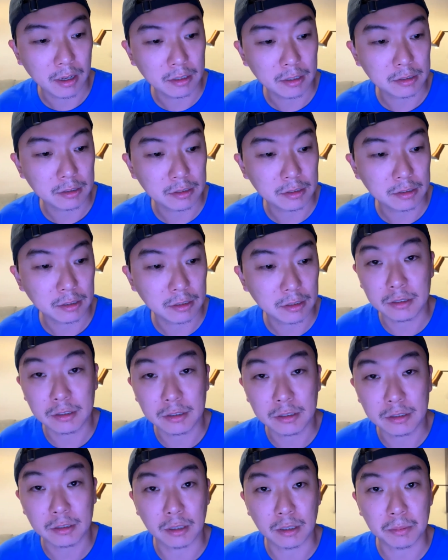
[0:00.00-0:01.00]
So this is a
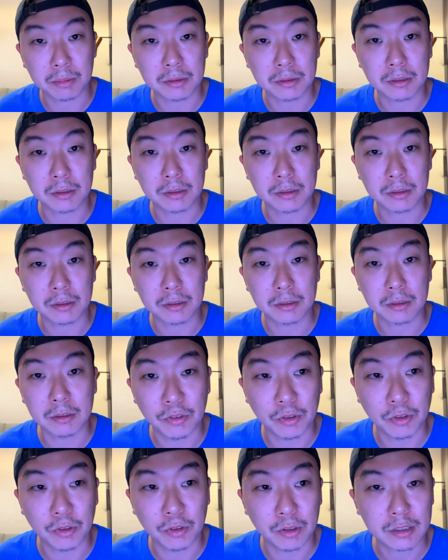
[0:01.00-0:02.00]
good substitute
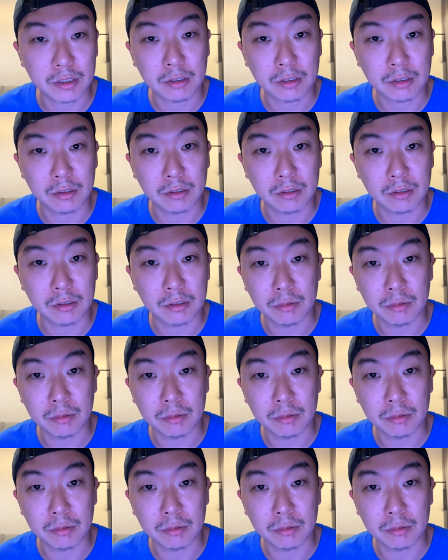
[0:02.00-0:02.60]
for us to